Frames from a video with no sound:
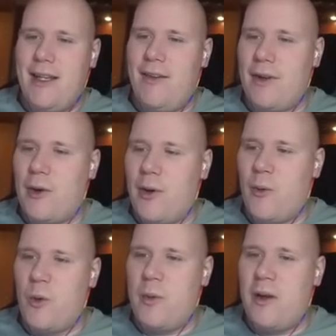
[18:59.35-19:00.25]
Even
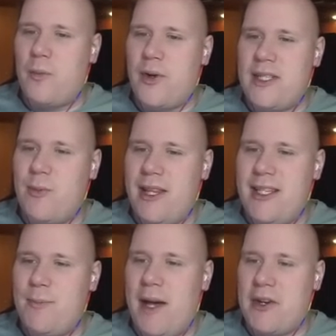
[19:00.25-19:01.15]
Grit would be impressed with
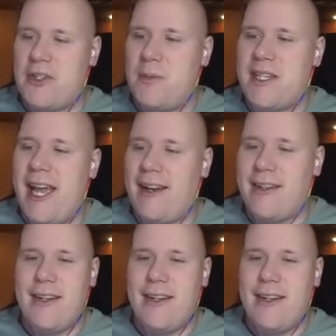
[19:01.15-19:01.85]
this battleship's cannon.